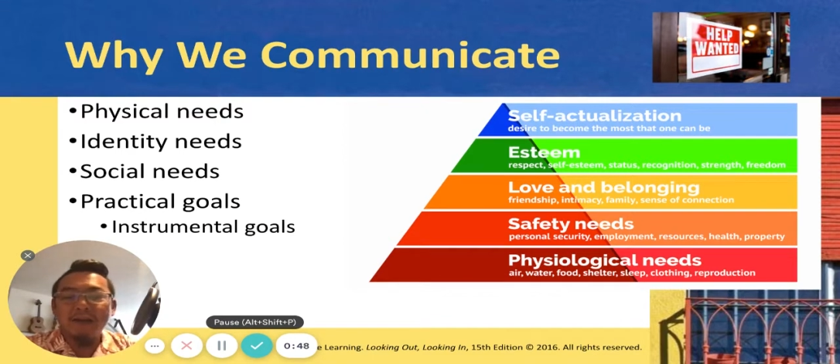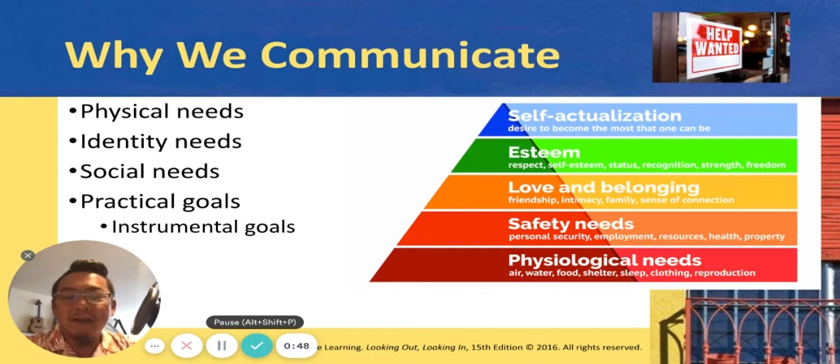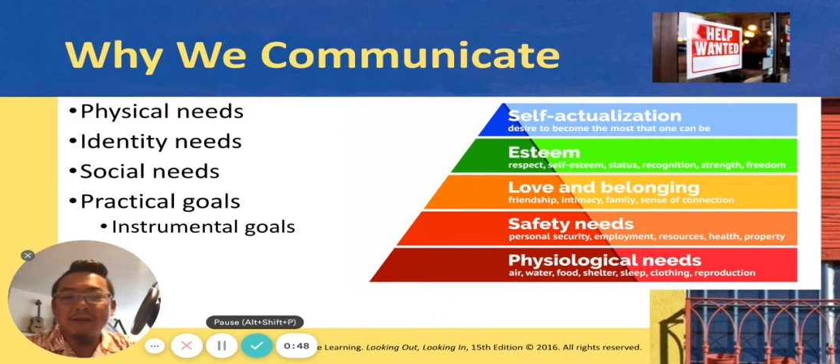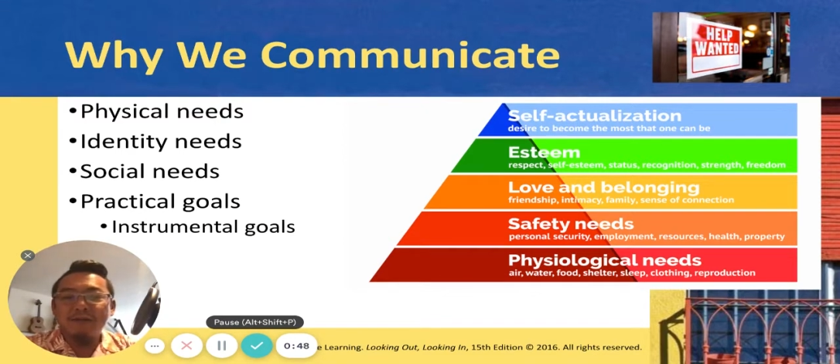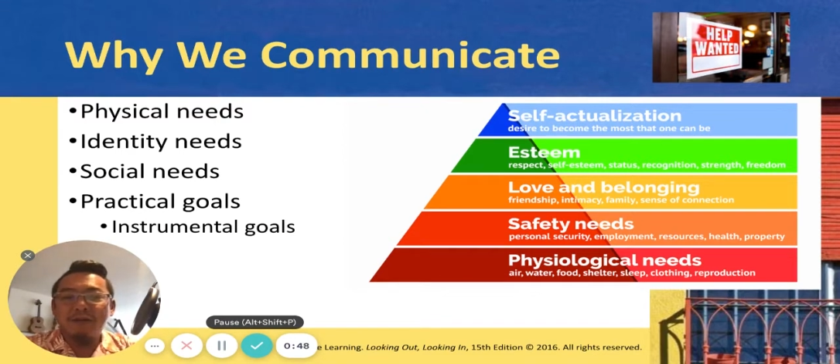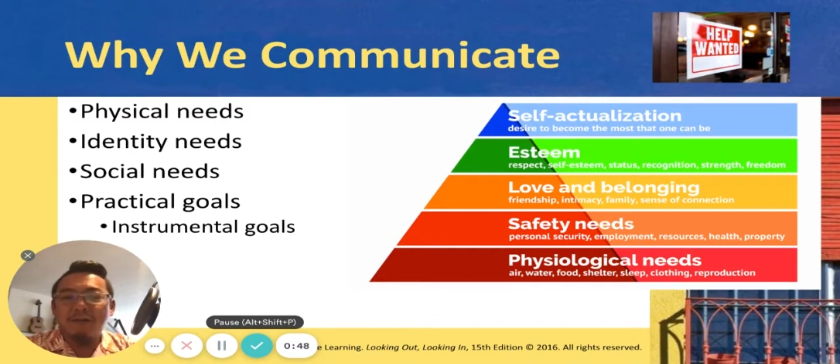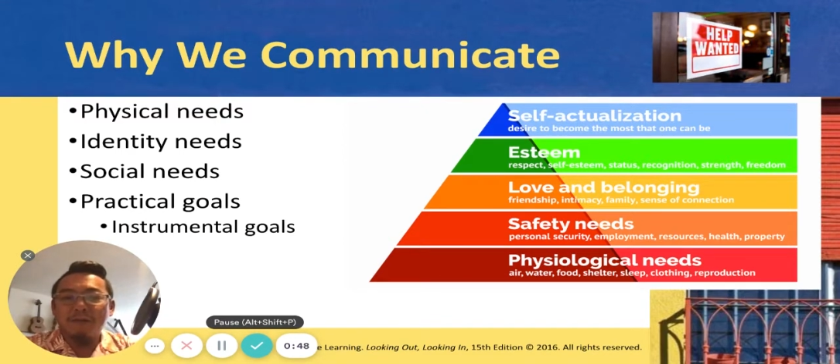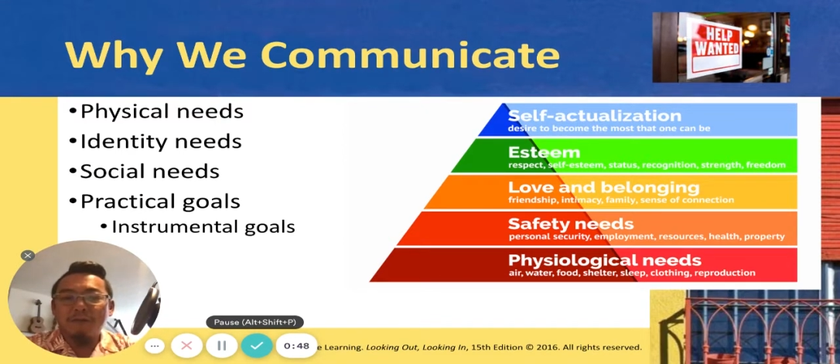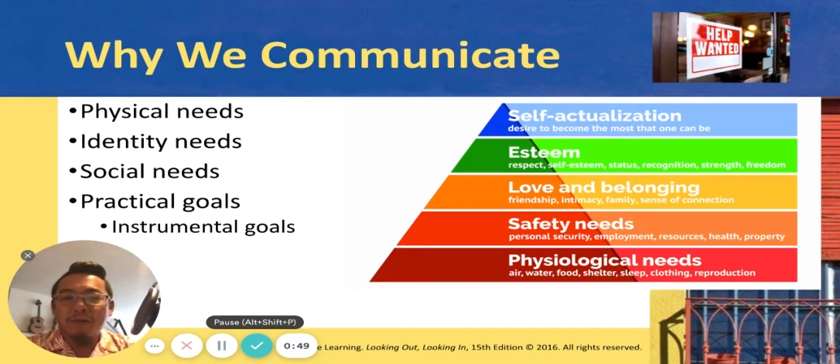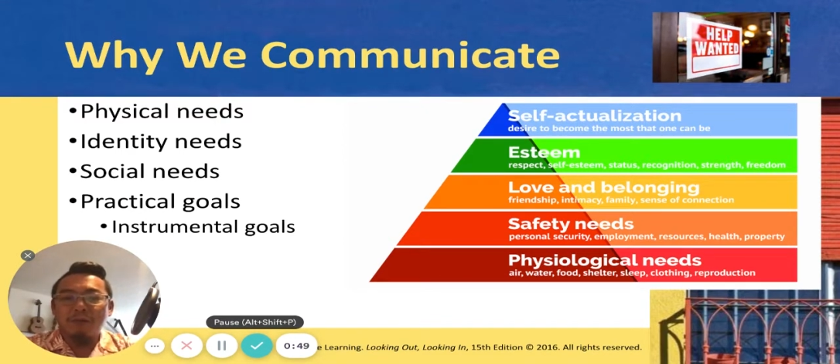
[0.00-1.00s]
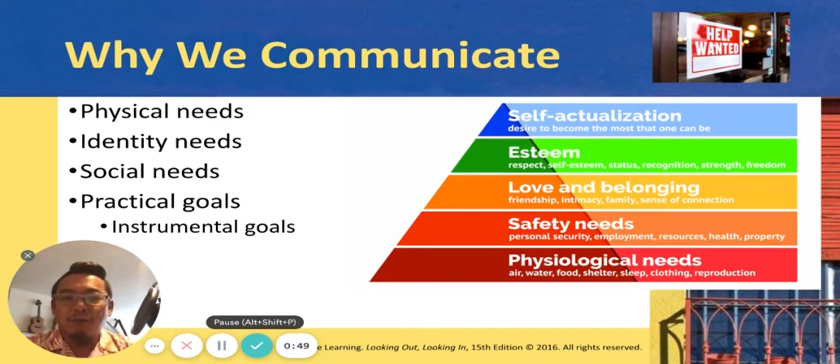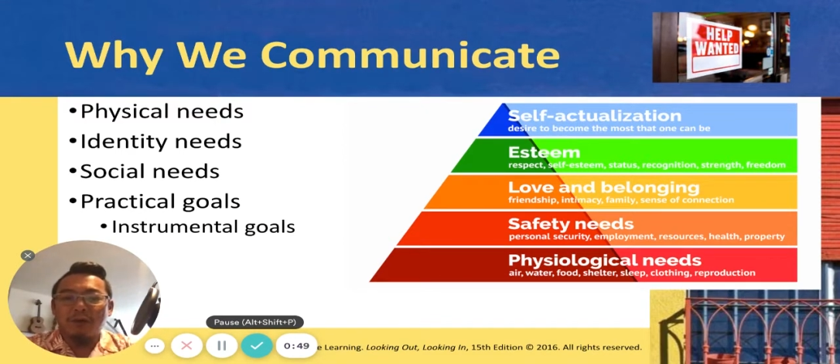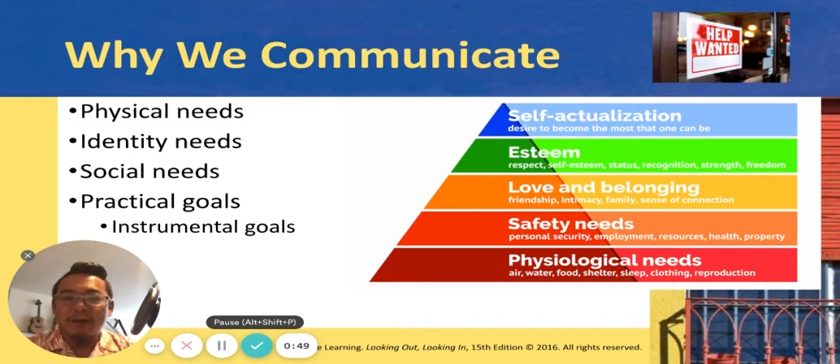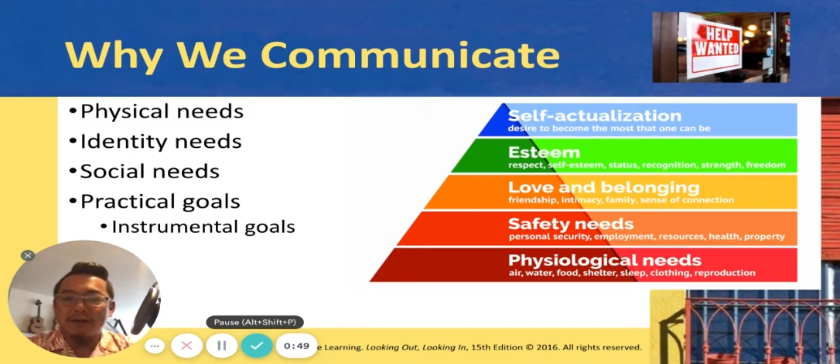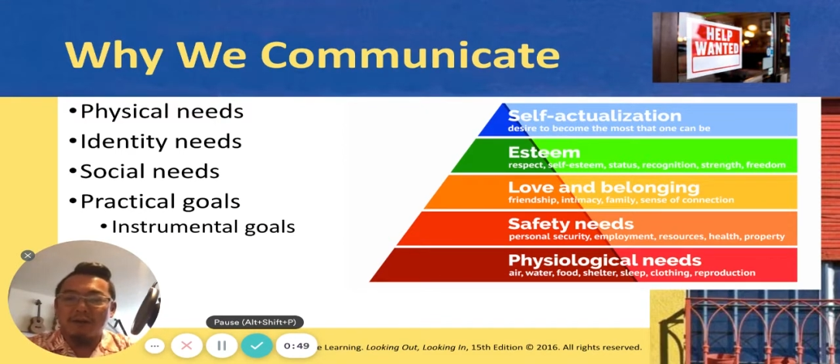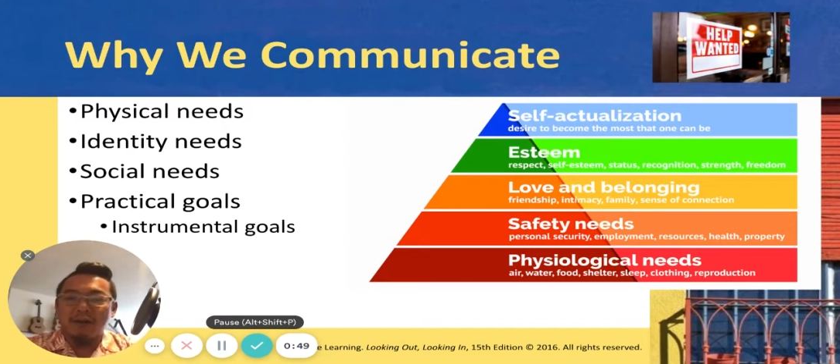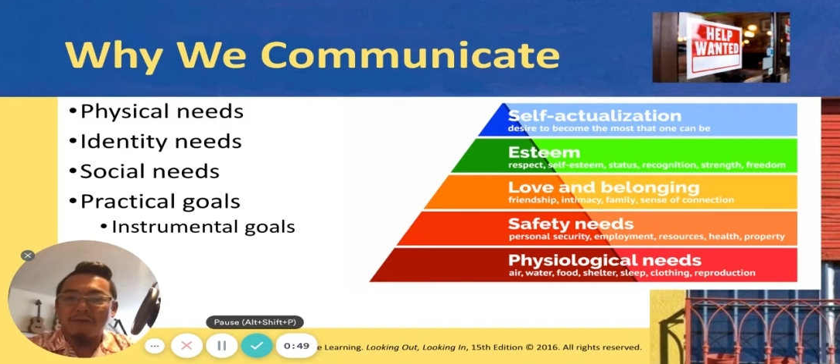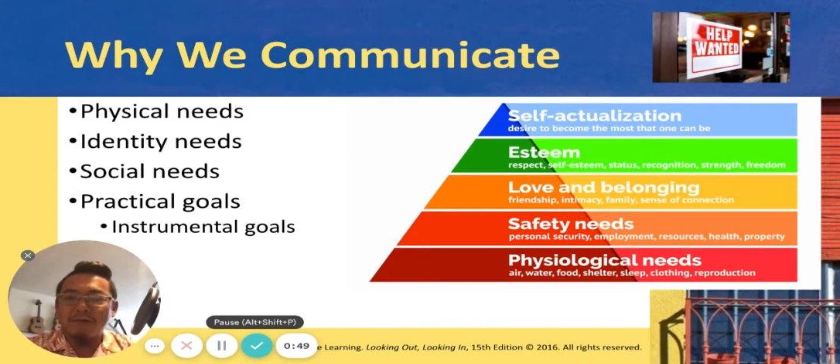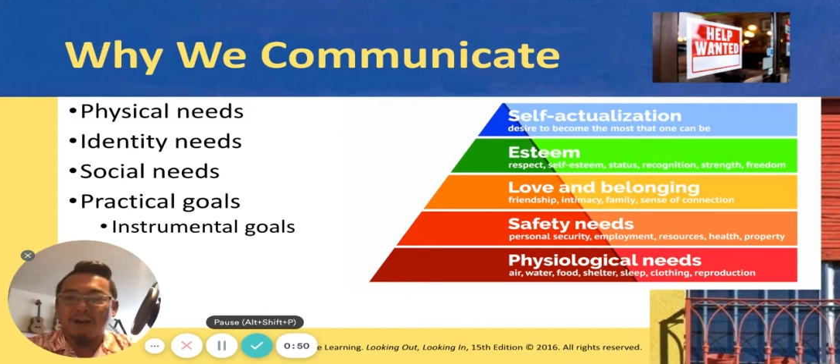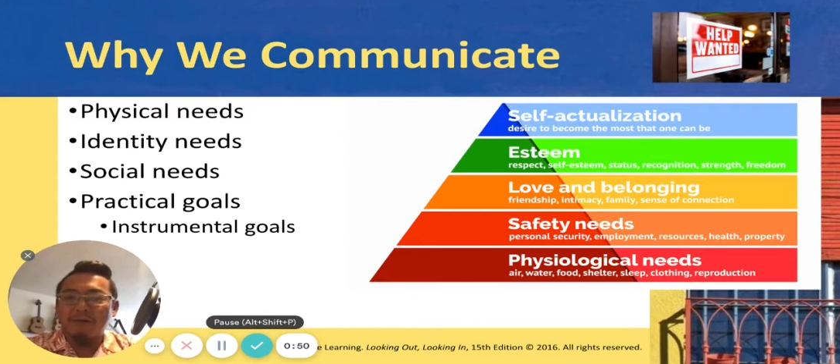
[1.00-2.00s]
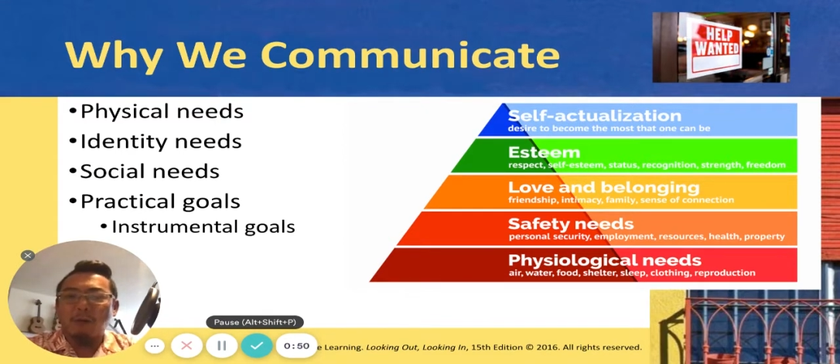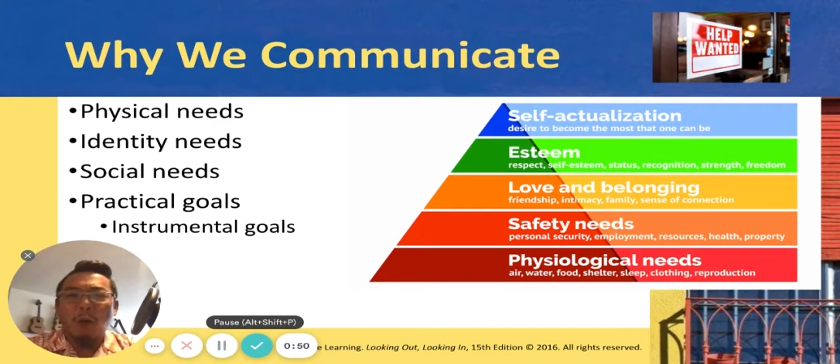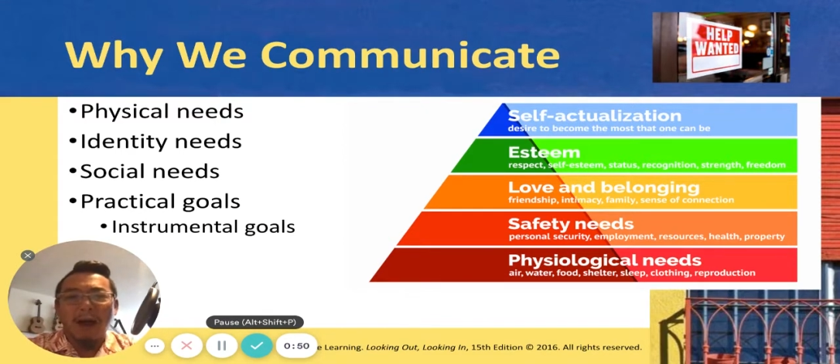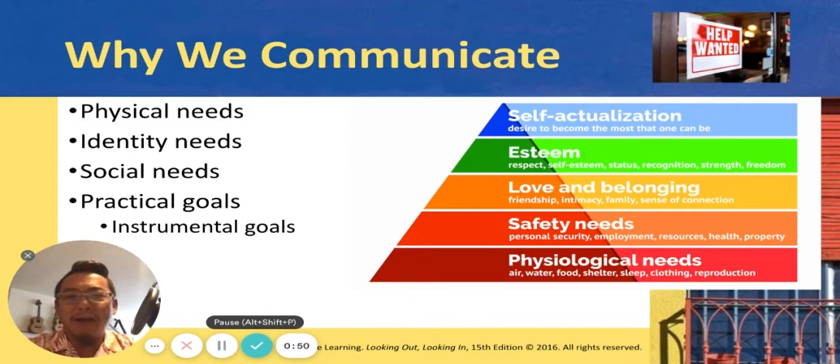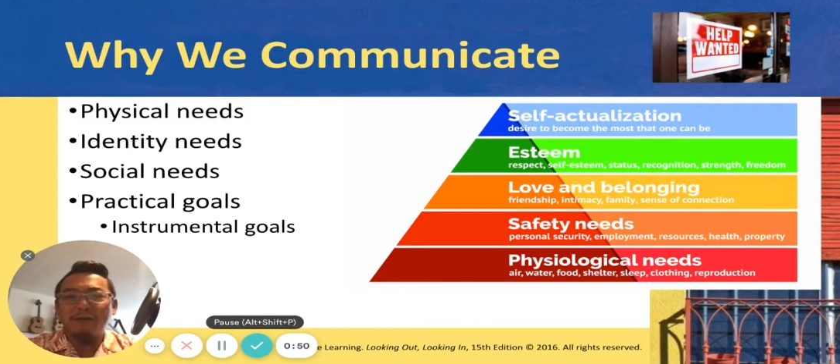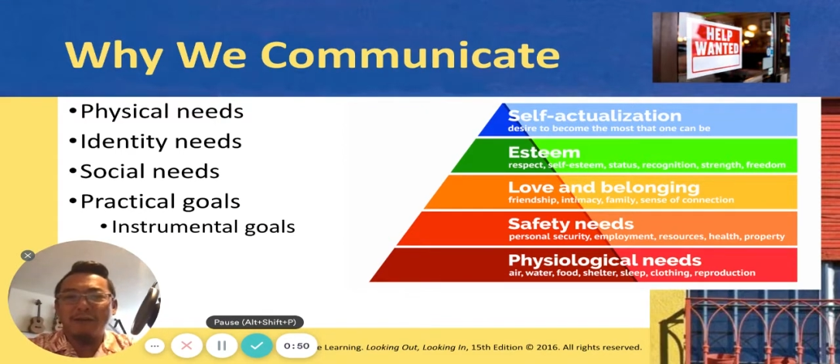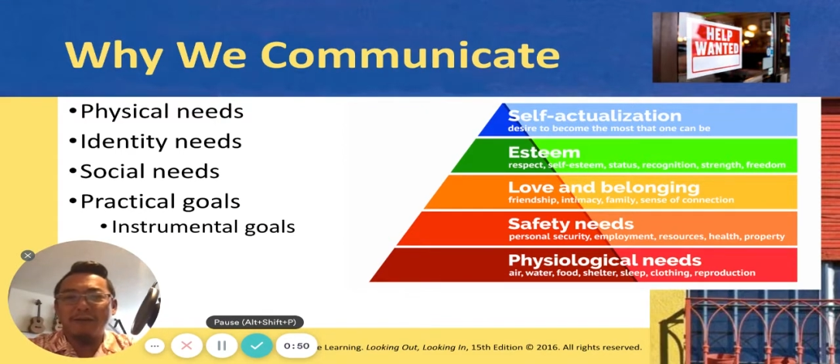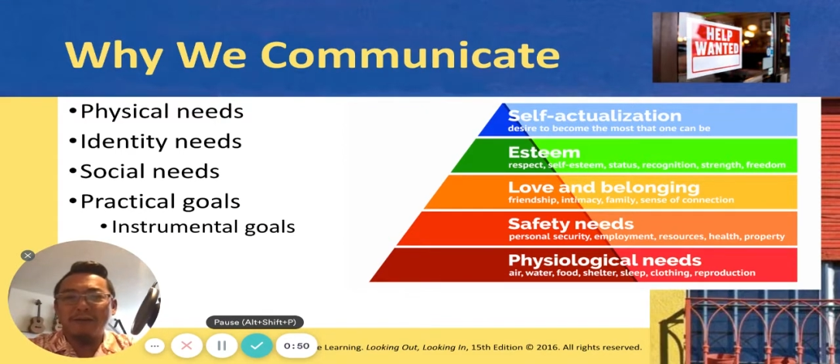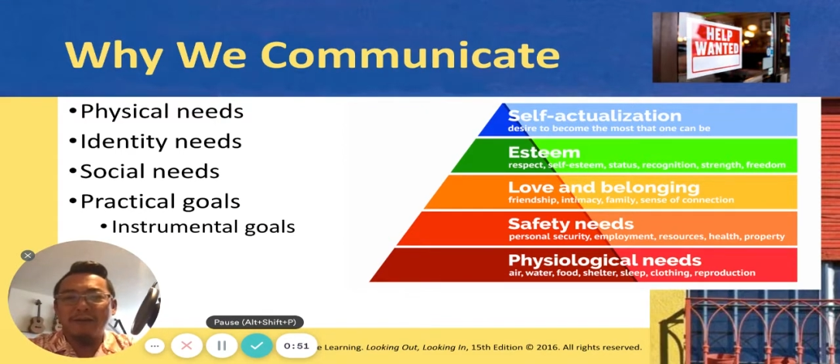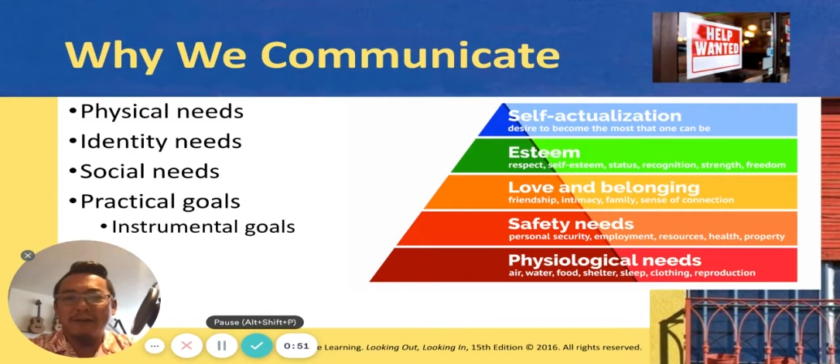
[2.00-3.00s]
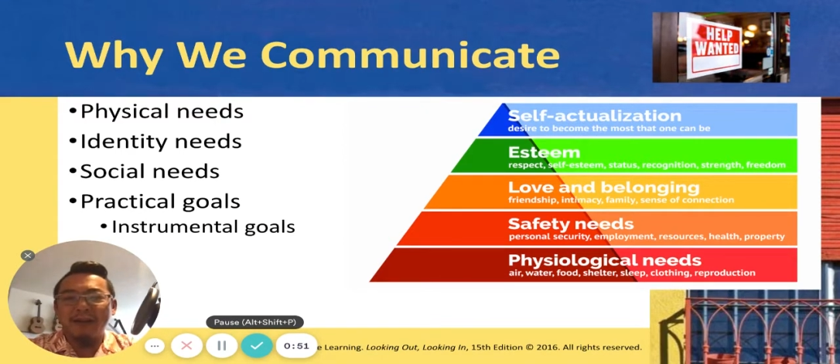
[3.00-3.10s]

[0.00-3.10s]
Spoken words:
So we're going to start off with talking about why do we do it?